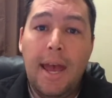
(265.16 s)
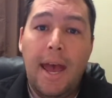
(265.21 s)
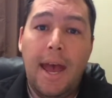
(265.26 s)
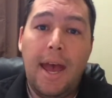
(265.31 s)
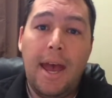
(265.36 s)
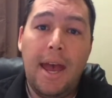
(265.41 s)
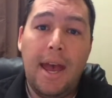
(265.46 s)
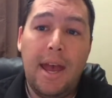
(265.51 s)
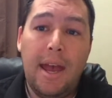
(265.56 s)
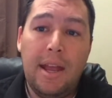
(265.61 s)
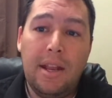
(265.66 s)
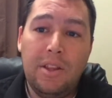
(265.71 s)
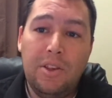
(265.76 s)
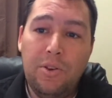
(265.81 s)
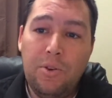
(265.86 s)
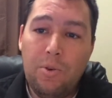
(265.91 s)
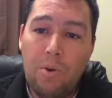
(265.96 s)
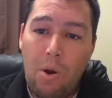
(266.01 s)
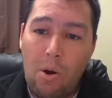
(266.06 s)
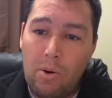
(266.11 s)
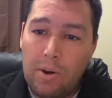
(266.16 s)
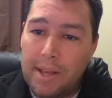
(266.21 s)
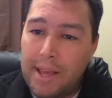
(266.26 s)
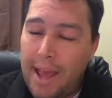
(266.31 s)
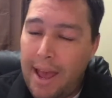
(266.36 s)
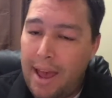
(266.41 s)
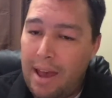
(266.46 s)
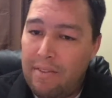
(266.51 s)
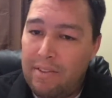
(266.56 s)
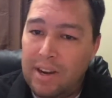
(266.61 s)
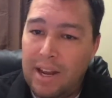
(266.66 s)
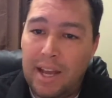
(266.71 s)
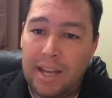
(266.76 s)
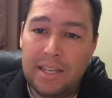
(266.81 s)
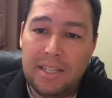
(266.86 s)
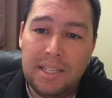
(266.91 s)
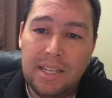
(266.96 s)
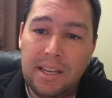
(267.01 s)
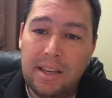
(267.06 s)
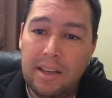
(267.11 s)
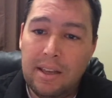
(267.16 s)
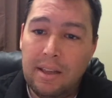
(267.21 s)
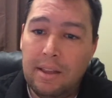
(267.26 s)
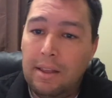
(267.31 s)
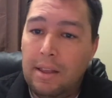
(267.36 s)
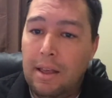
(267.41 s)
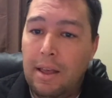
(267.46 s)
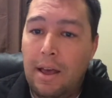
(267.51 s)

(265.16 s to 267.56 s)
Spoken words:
and you already have an idea